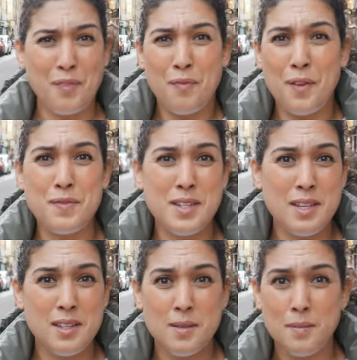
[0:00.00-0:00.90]

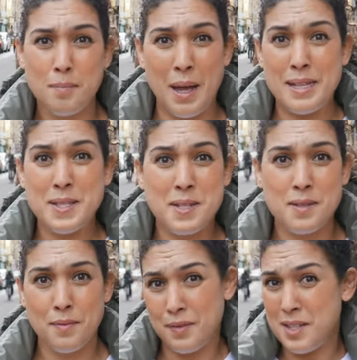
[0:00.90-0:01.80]
50 pence,
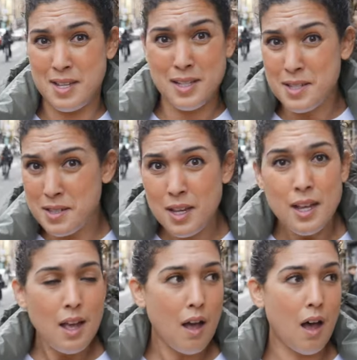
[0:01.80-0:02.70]
50 cents.
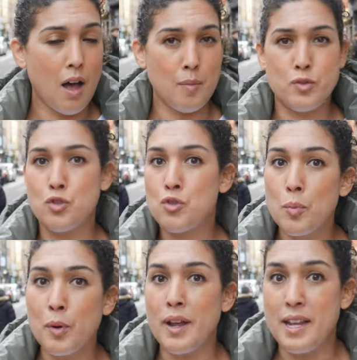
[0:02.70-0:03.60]
Um,
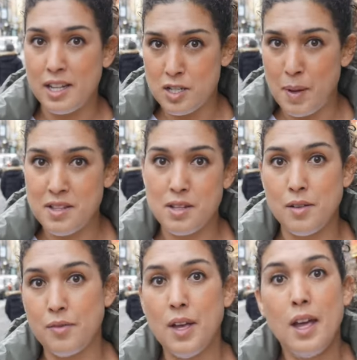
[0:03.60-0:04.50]
super inexpensive.